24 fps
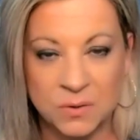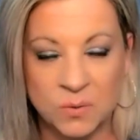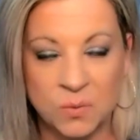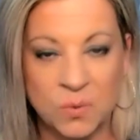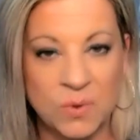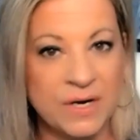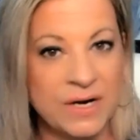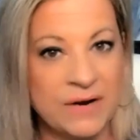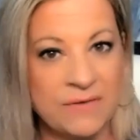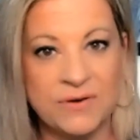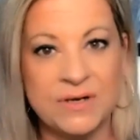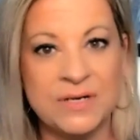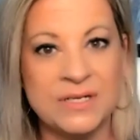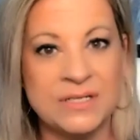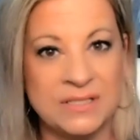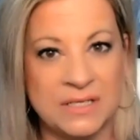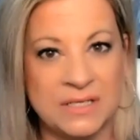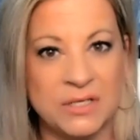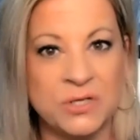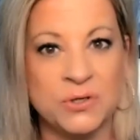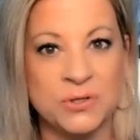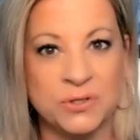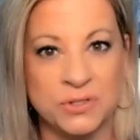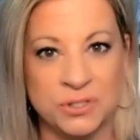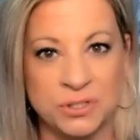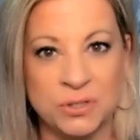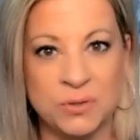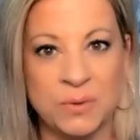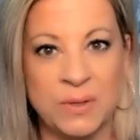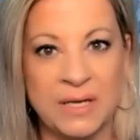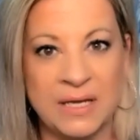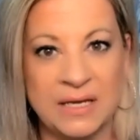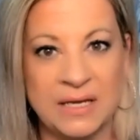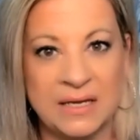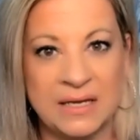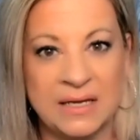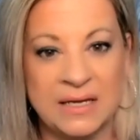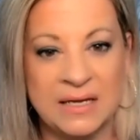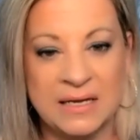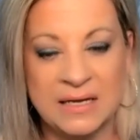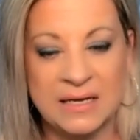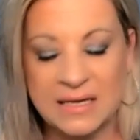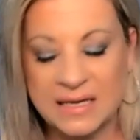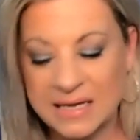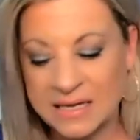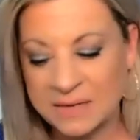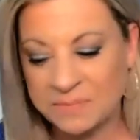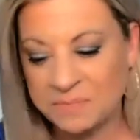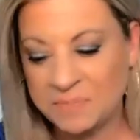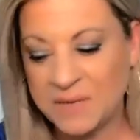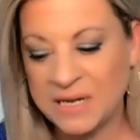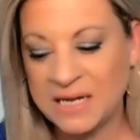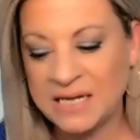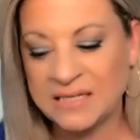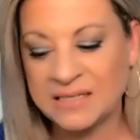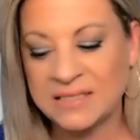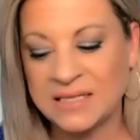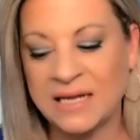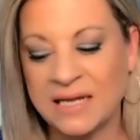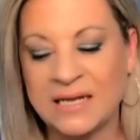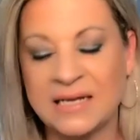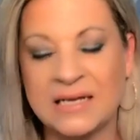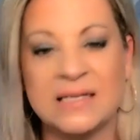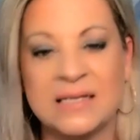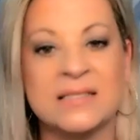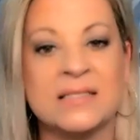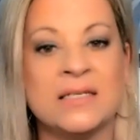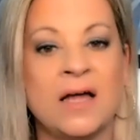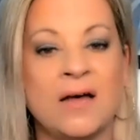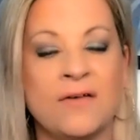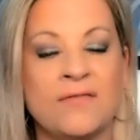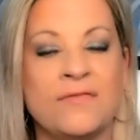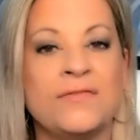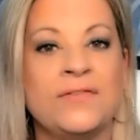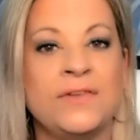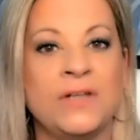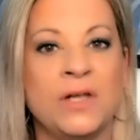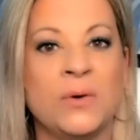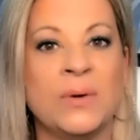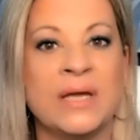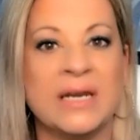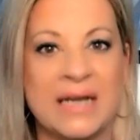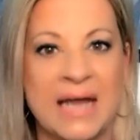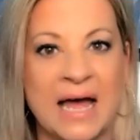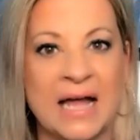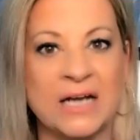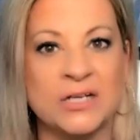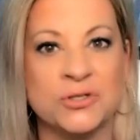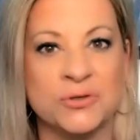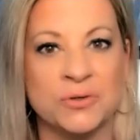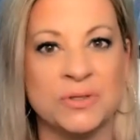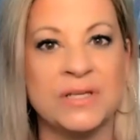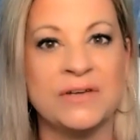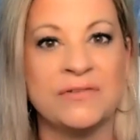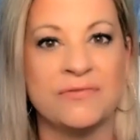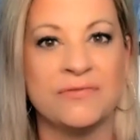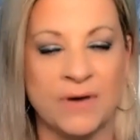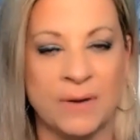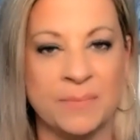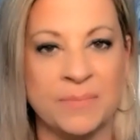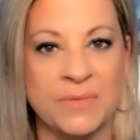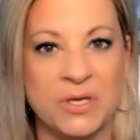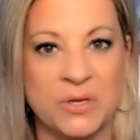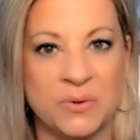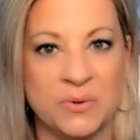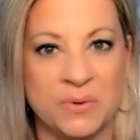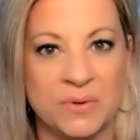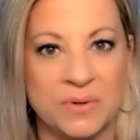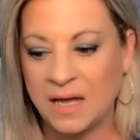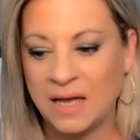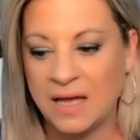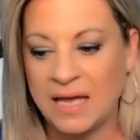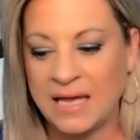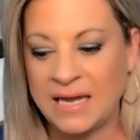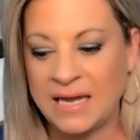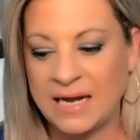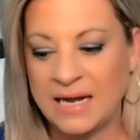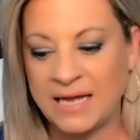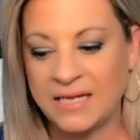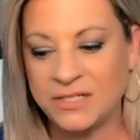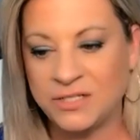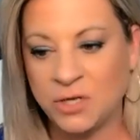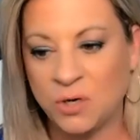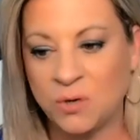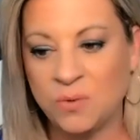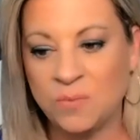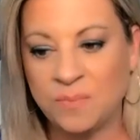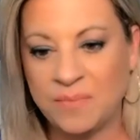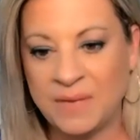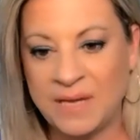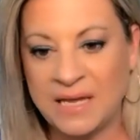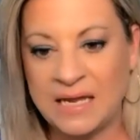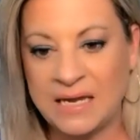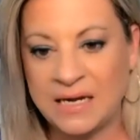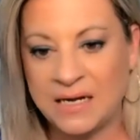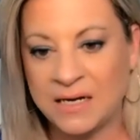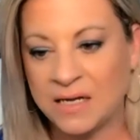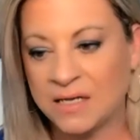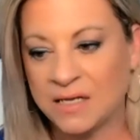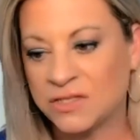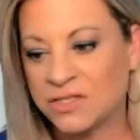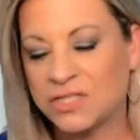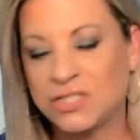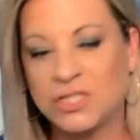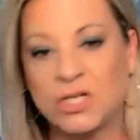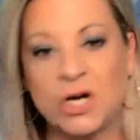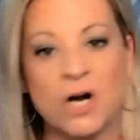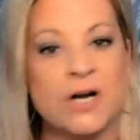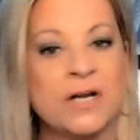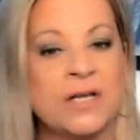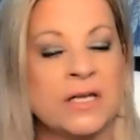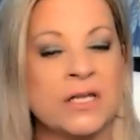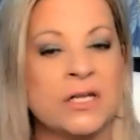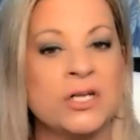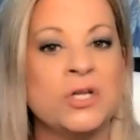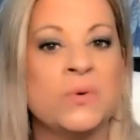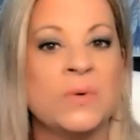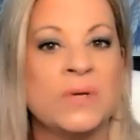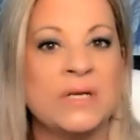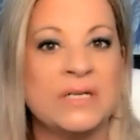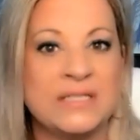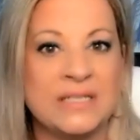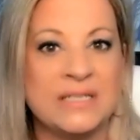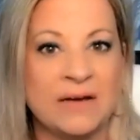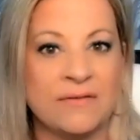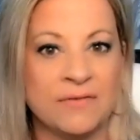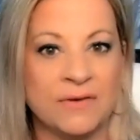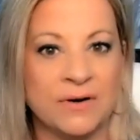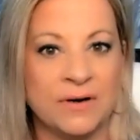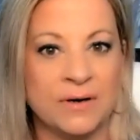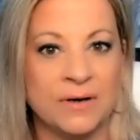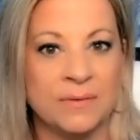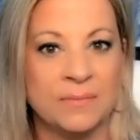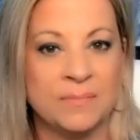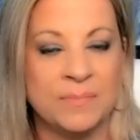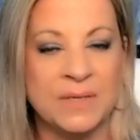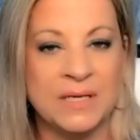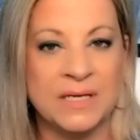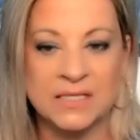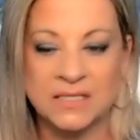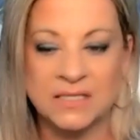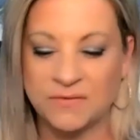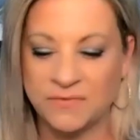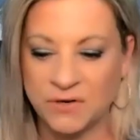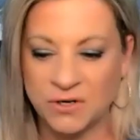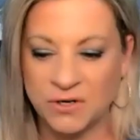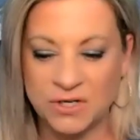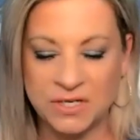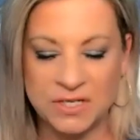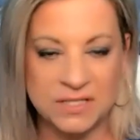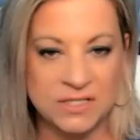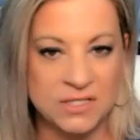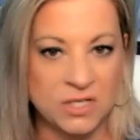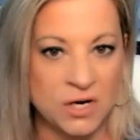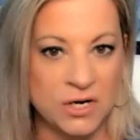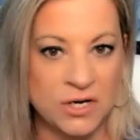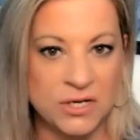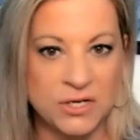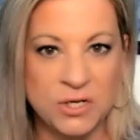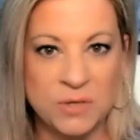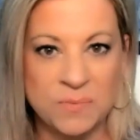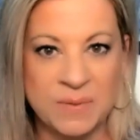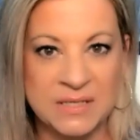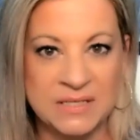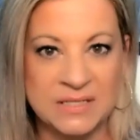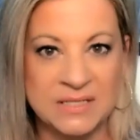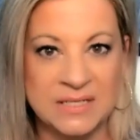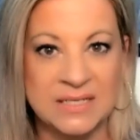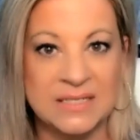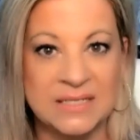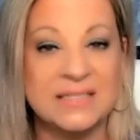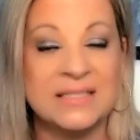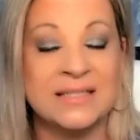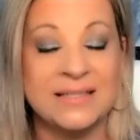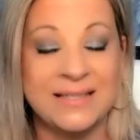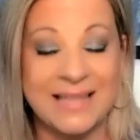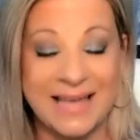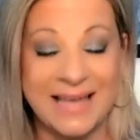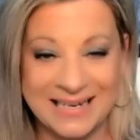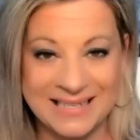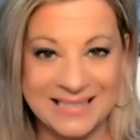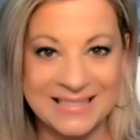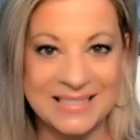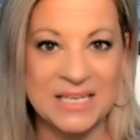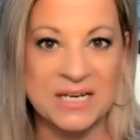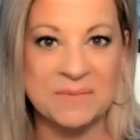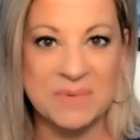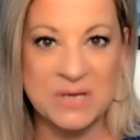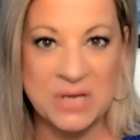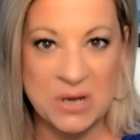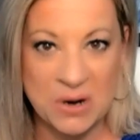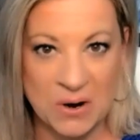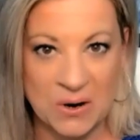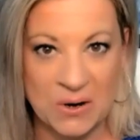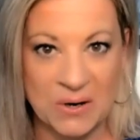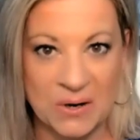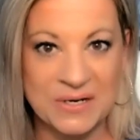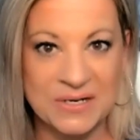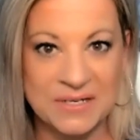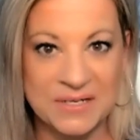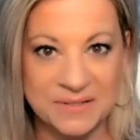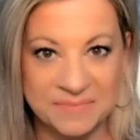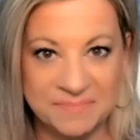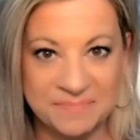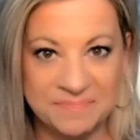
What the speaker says: whatever it is that you're doing, it means that it is not flowing naturally from you. And I don't mean starting a new endeavor, because if you're going to start a new business, that is going to be hard,